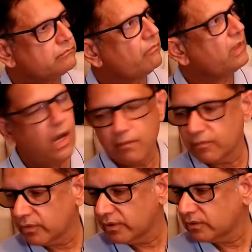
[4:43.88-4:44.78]
I'm
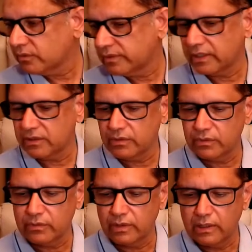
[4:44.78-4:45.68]
going to take
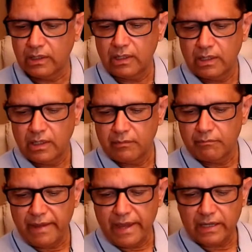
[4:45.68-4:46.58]
you
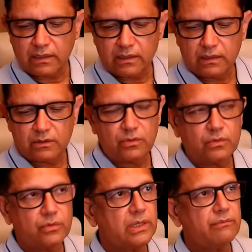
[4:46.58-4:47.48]
back to
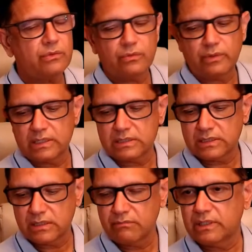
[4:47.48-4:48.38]
give you a
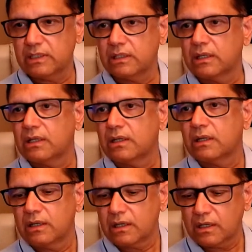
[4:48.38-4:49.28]
summary
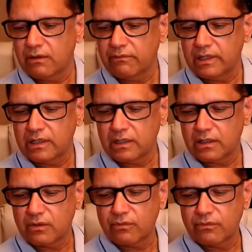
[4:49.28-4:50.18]
covering
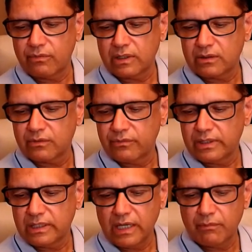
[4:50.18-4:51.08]
what we
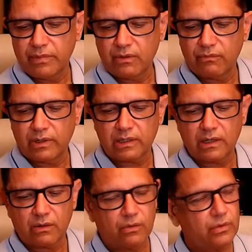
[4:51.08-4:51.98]
have been working
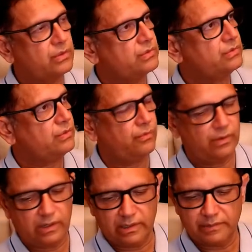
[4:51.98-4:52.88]
on so
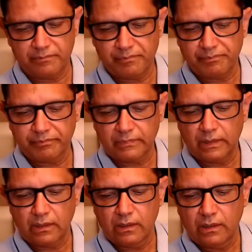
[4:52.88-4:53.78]
far.
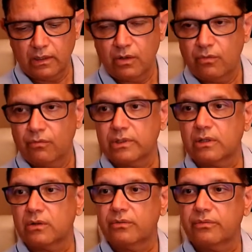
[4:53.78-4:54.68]
We are
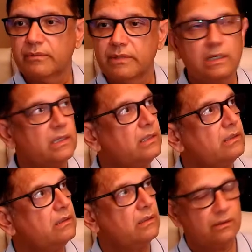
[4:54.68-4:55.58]
now familiar
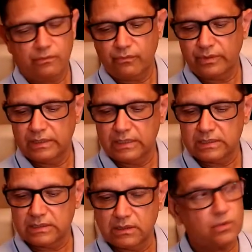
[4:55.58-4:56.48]
with this
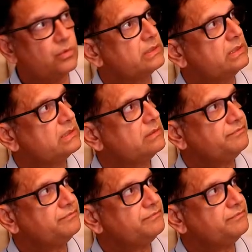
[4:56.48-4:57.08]
root system,